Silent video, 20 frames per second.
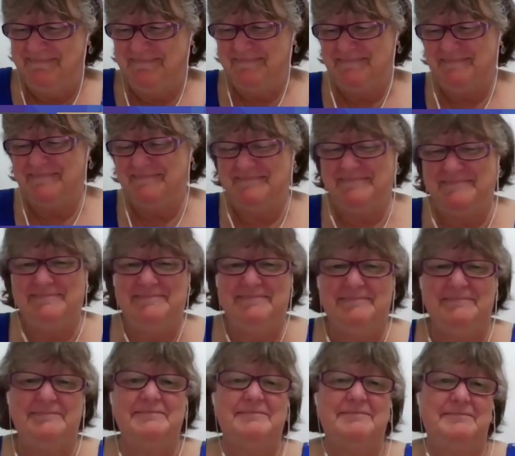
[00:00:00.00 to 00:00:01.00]

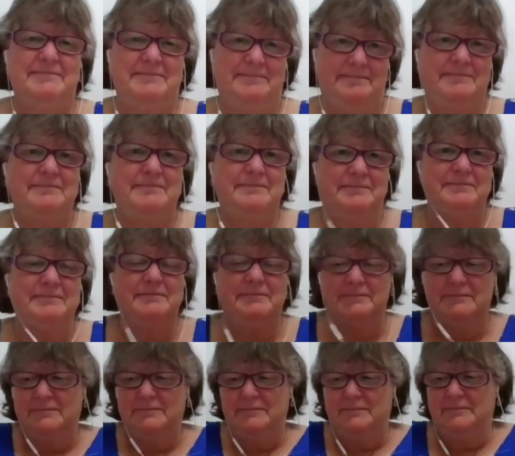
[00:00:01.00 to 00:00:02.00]

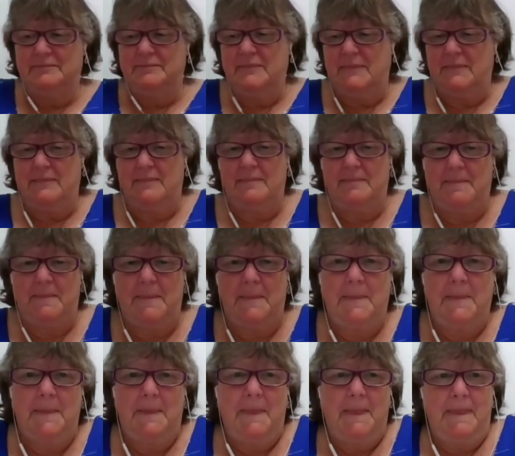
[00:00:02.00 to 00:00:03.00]

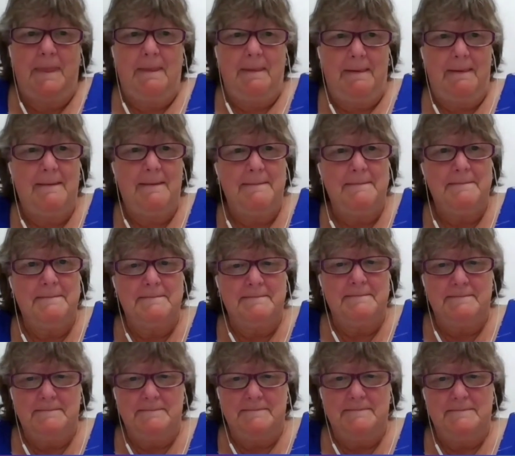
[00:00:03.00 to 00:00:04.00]

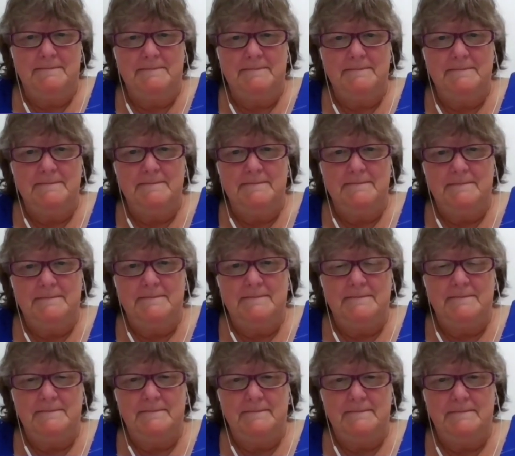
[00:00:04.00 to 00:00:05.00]

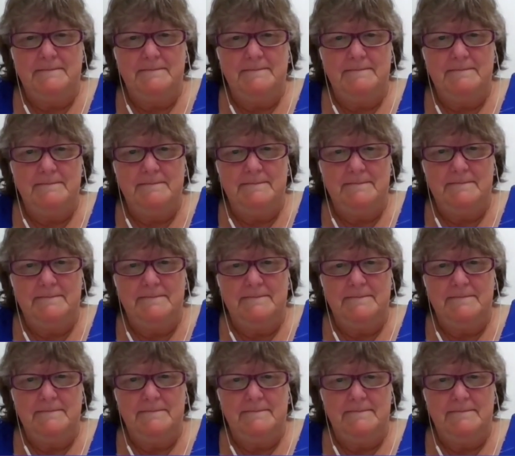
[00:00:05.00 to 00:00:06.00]

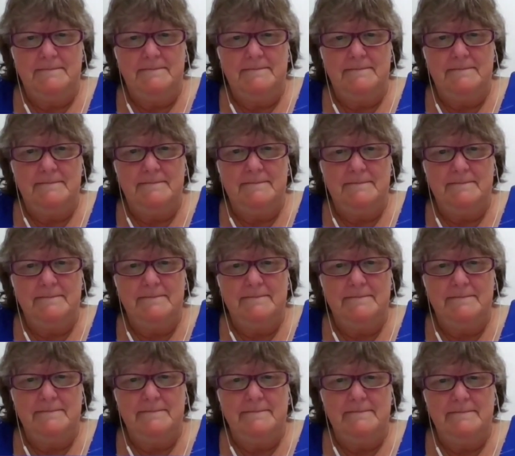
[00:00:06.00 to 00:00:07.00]

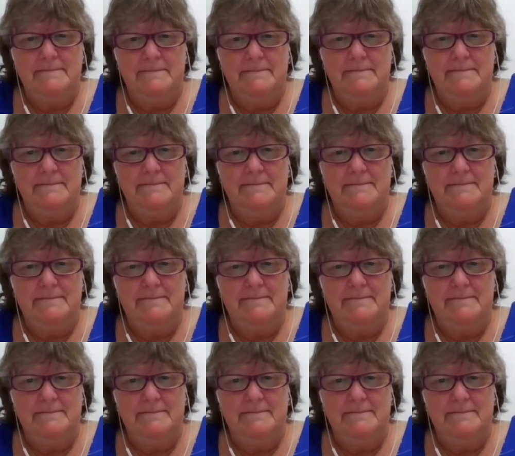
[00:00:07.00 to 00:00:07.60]
This person isn't speaking.